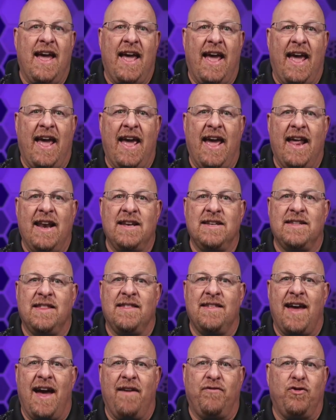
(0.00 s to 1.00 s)

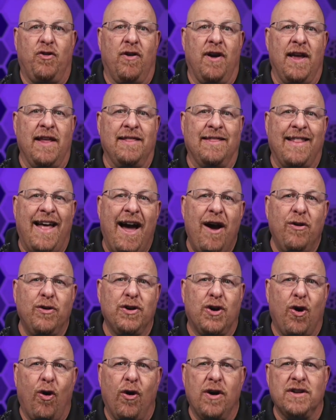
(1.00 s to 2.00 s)
And after a
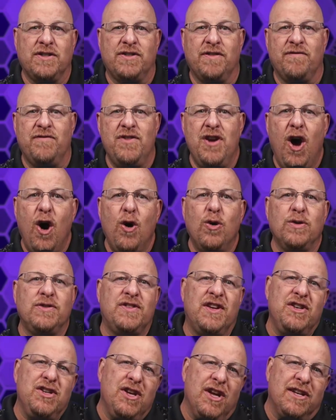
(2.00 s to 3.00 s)
loud chorus of
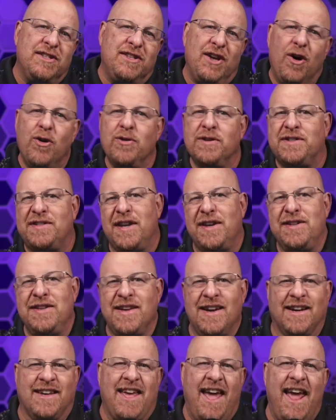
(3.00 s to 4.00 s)
no's and you don'ts and
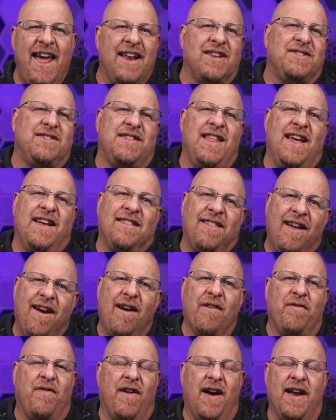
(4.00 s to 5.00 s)
you can'ts, they
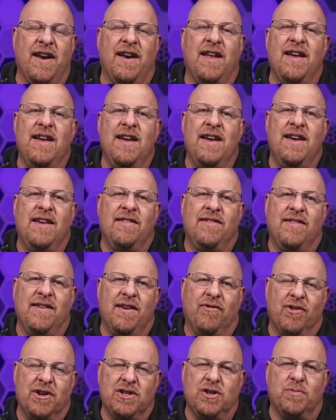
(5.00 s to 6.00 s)
clarified.
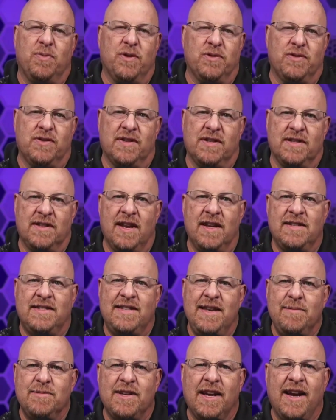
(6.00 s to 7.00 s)
The original poster says, it
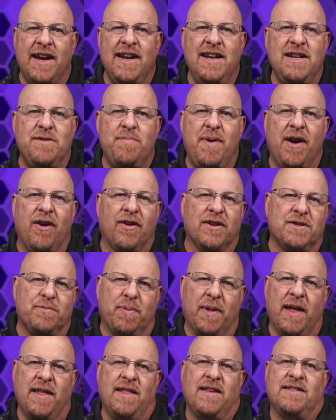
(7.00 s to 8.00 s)
seems like I need to better
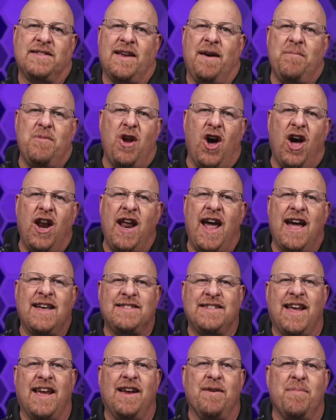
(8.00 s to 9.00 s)
explain this. I'm not
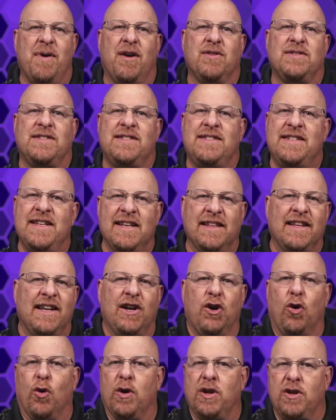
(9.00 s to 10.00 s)
asking about
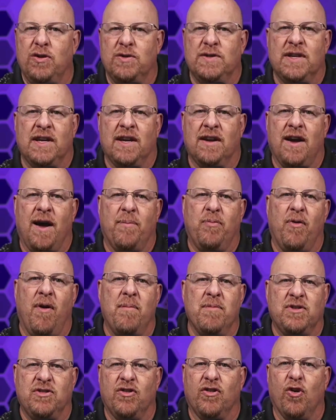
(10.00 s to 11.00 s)
stealing or using
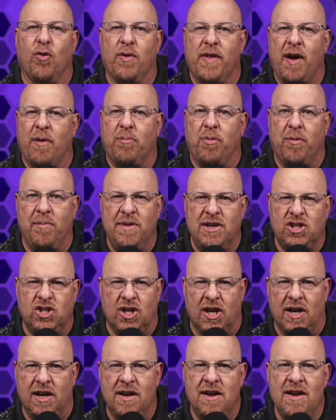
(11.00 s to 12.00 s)
copyright material without
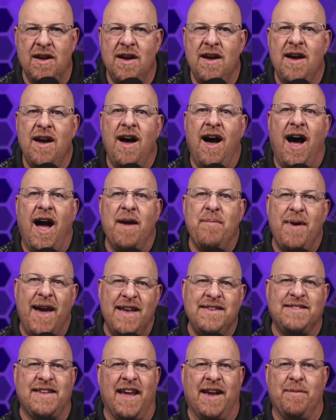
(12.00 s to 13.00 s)
permission. I'm
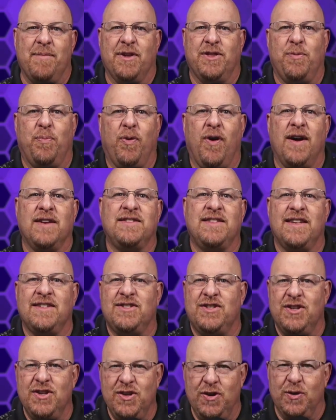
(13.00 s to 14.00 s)
asking about the
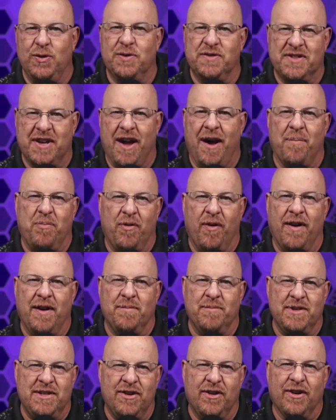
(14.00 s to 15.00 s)
process to use
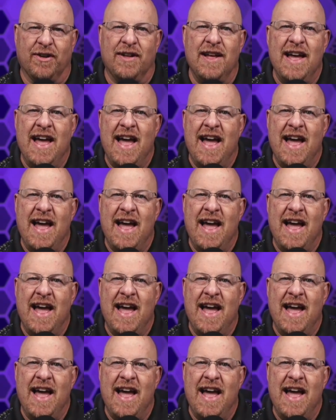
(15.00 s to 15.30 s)
copyrighted material.